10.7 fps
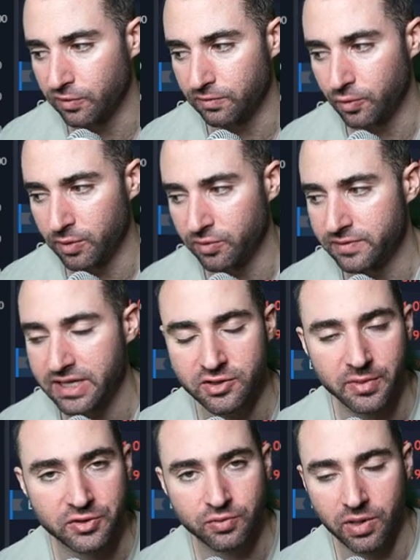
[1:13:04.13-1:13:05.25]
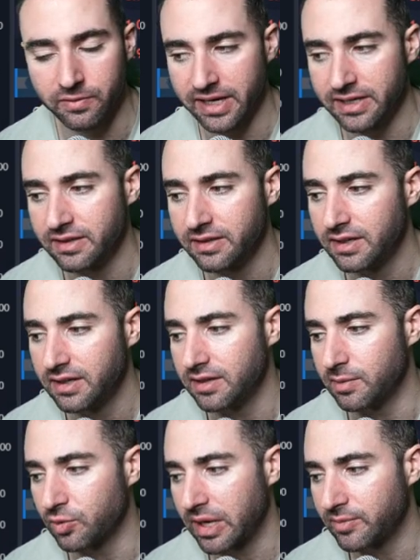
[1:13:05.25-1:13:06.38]
a full-on move down to about 1280, and
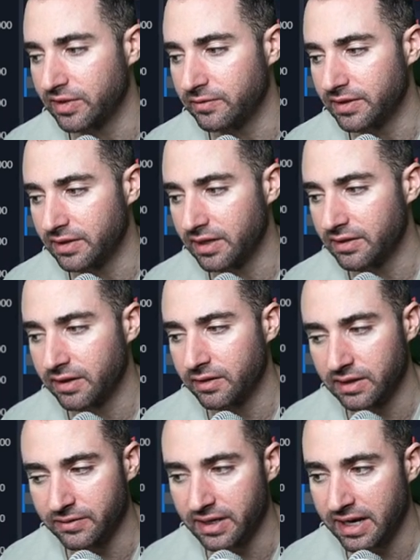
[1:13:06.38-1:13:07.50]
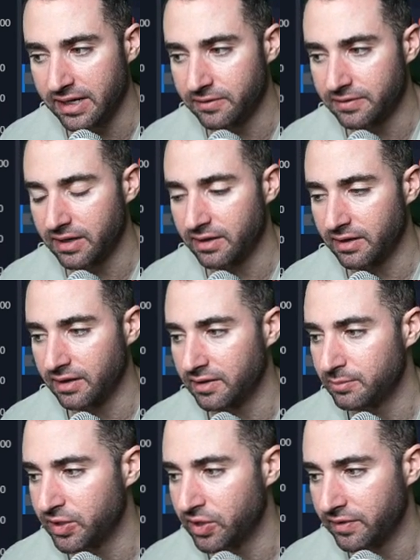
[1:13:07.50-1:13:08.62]
then perhaps even 1180 if
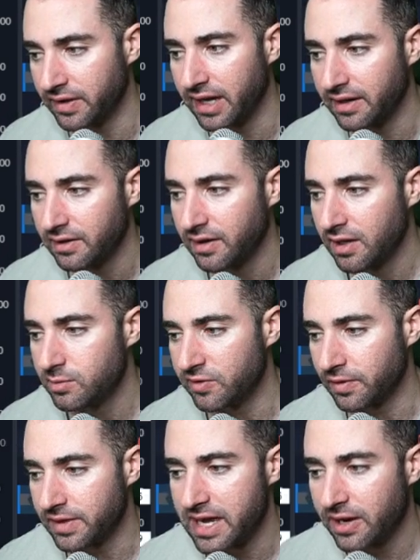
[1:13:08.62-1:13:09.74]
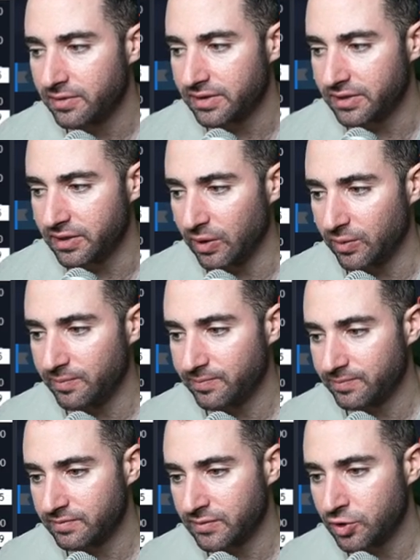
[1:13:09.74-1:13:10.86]
that, beyond that. But for now, you know,
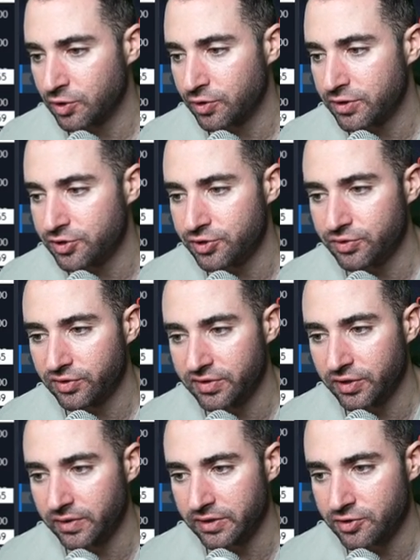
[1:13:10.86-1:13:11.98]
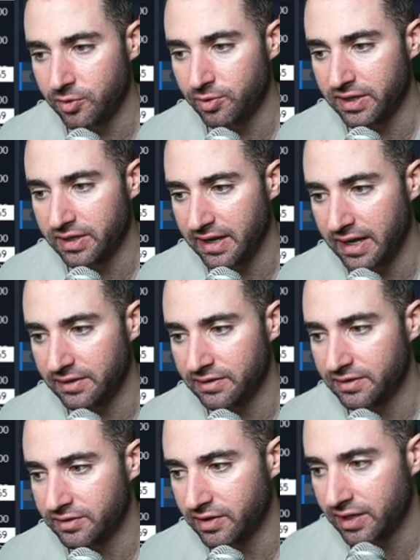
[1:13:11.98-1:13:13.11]
could you still interpret it as
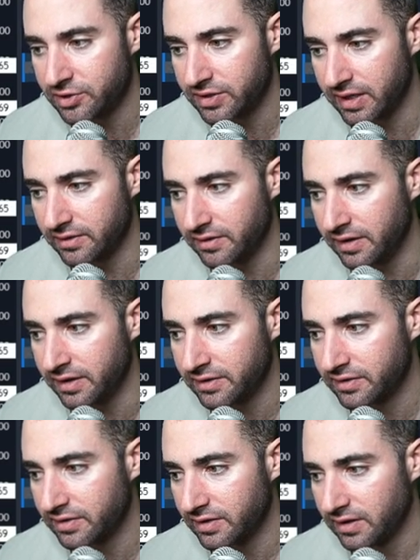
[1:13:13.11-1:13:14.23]
such as this?